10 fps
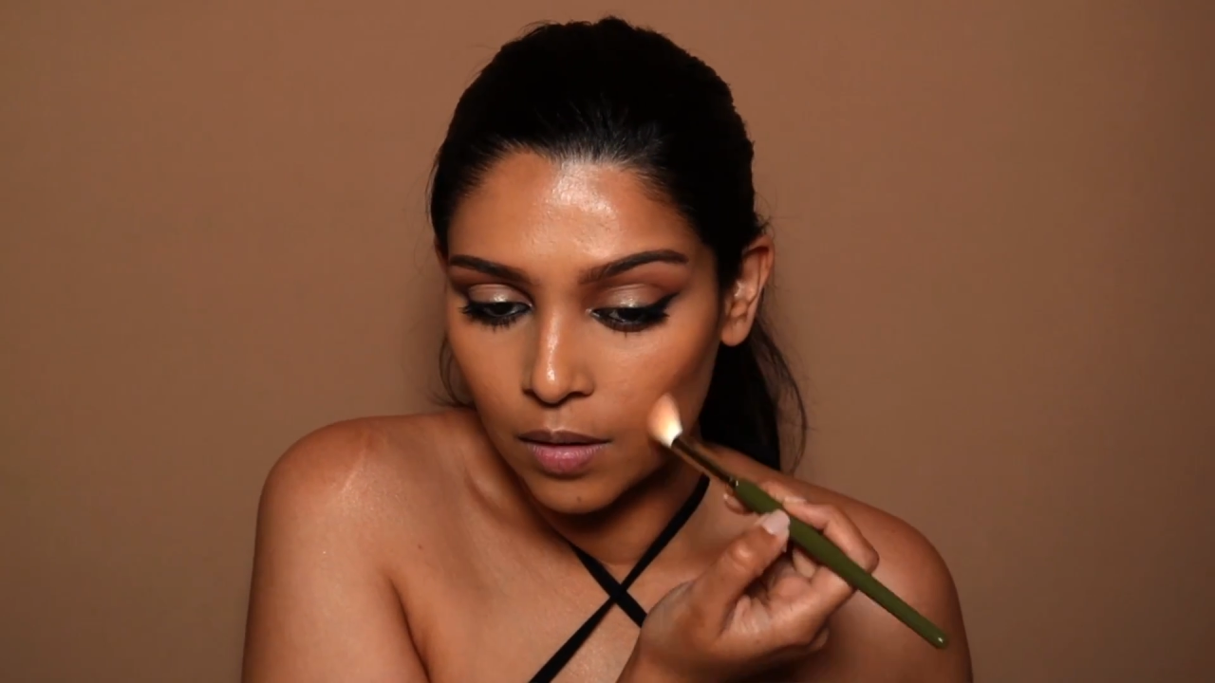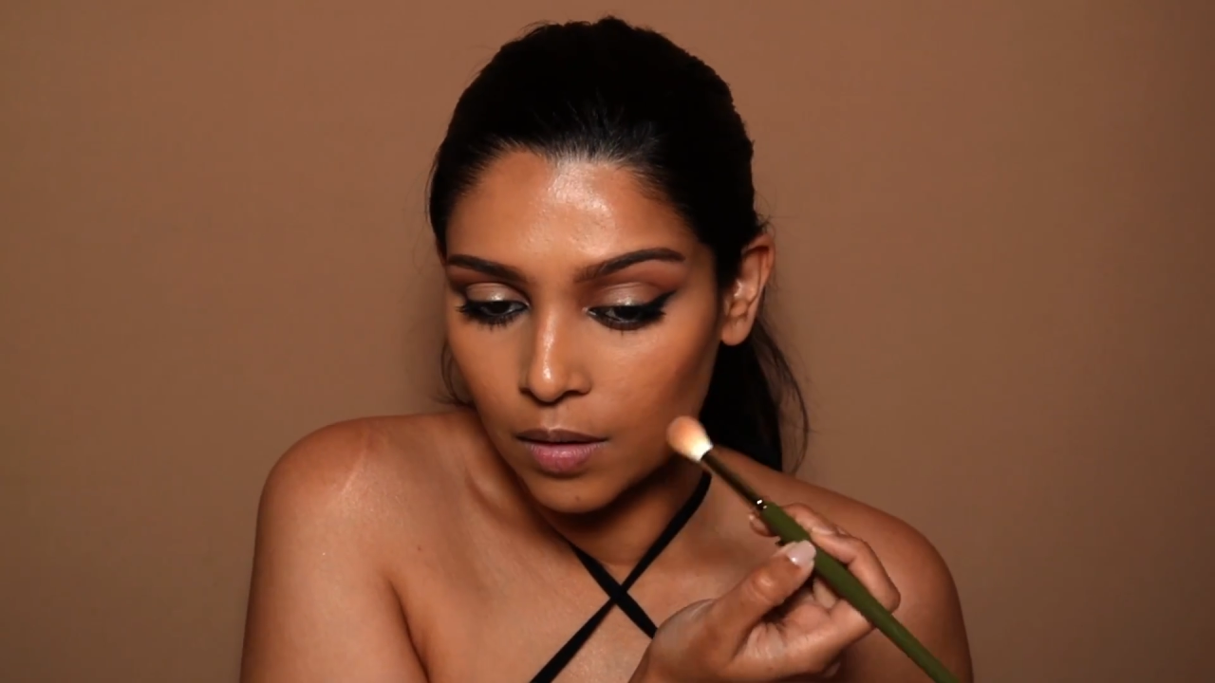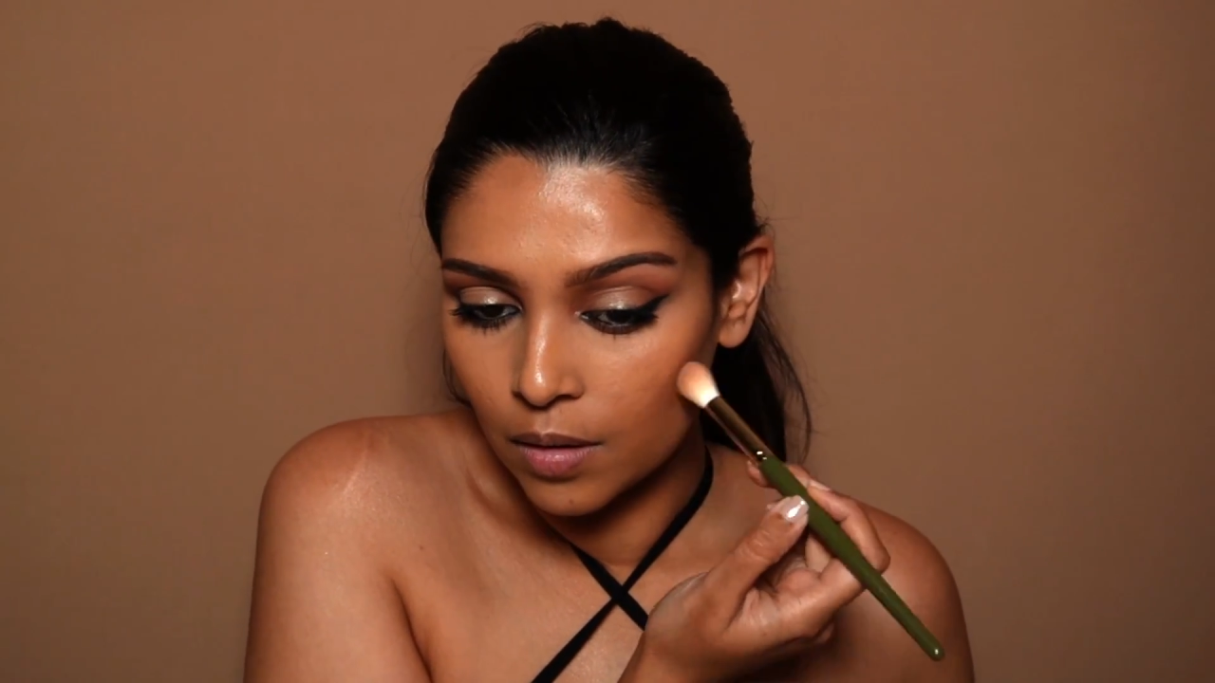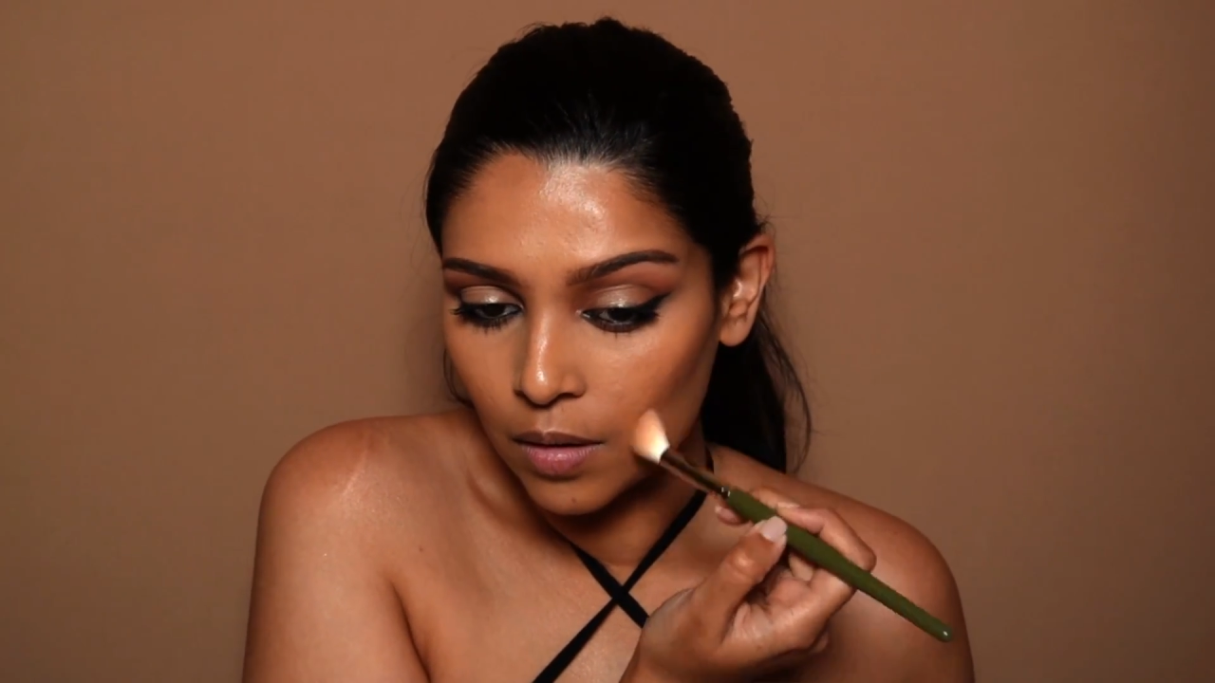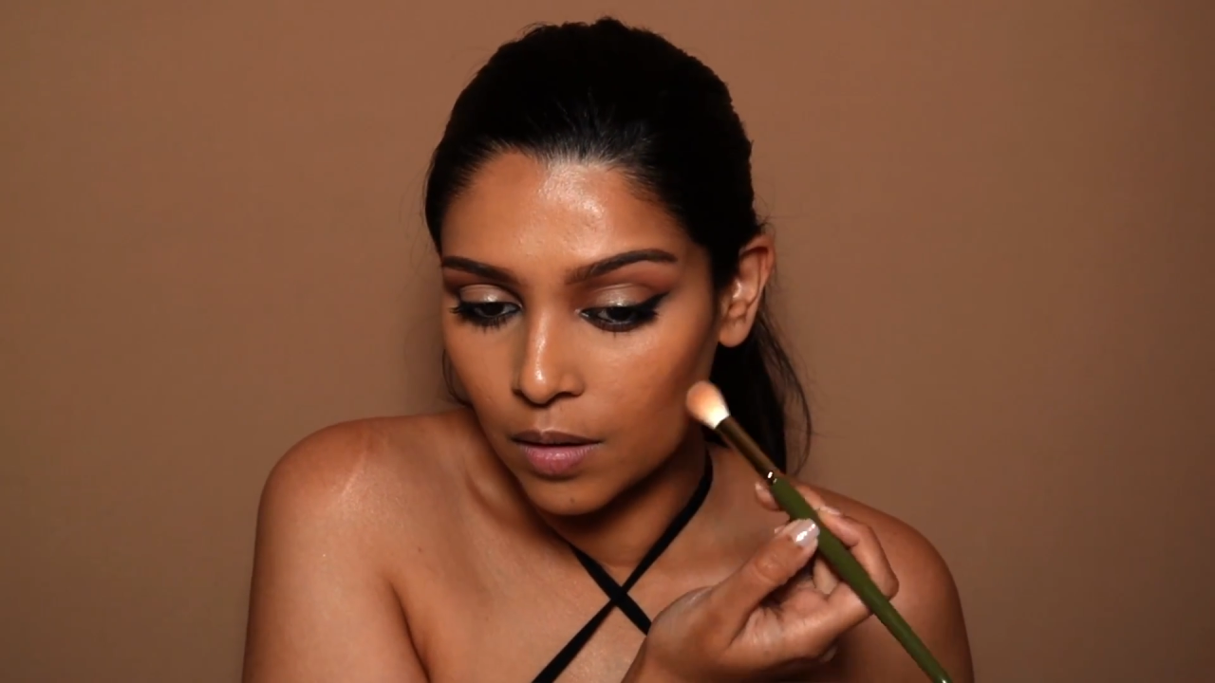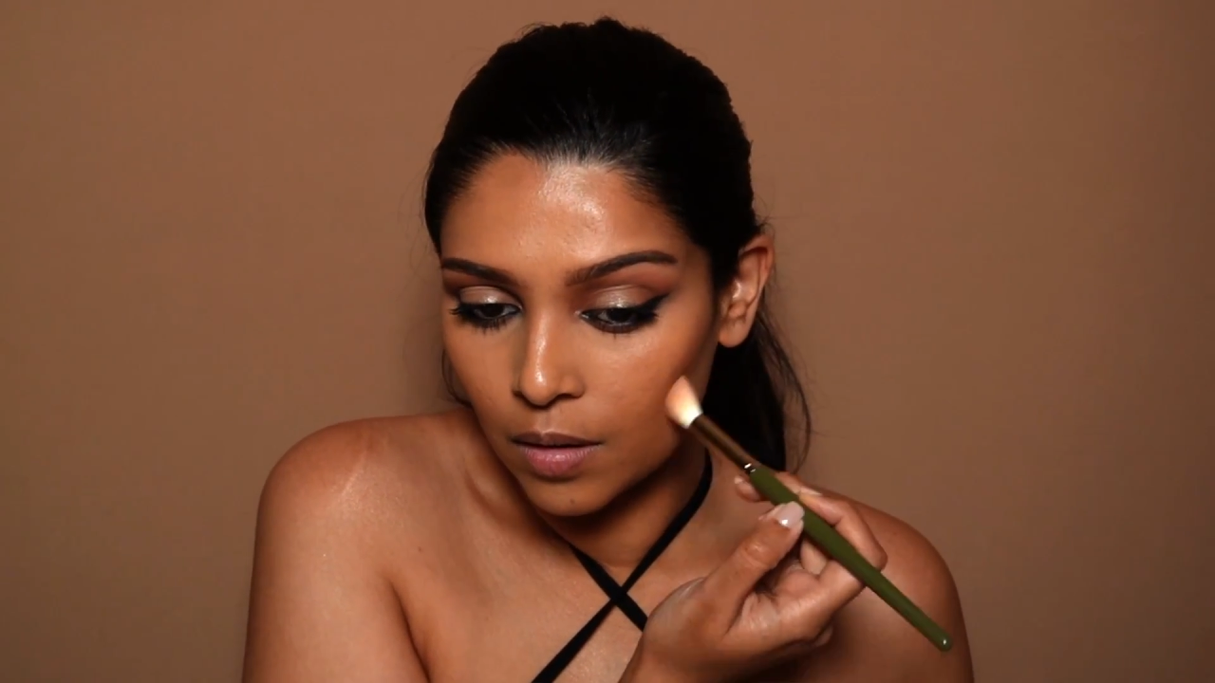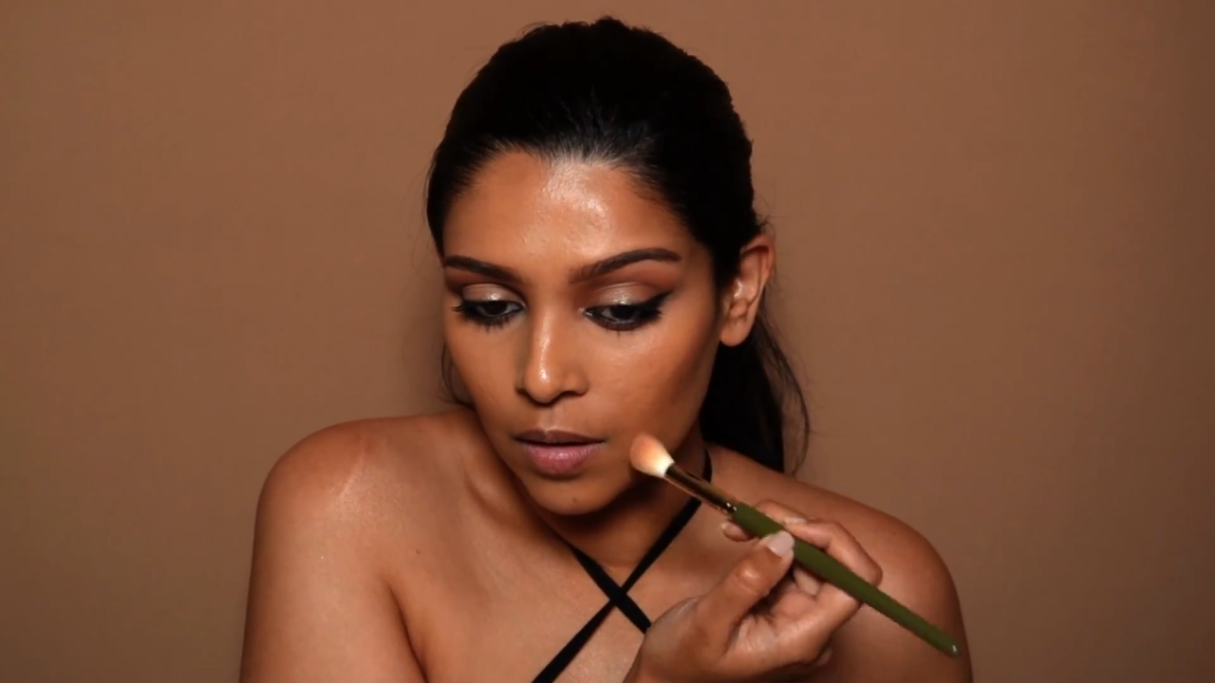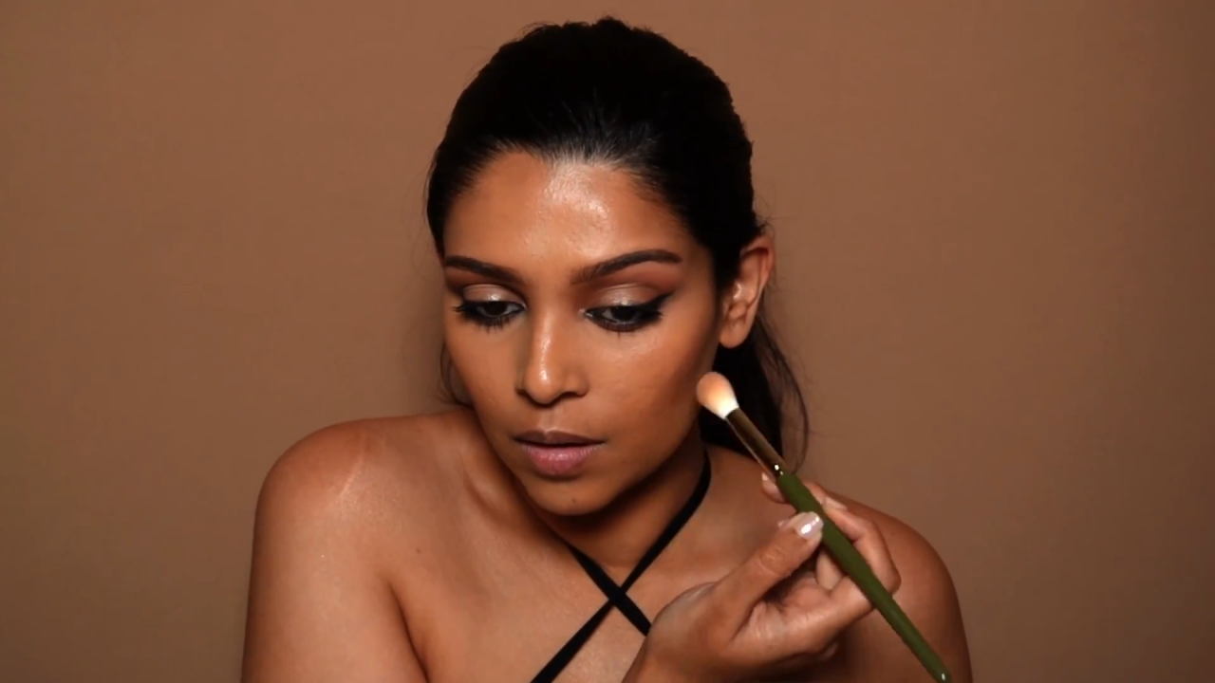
But you want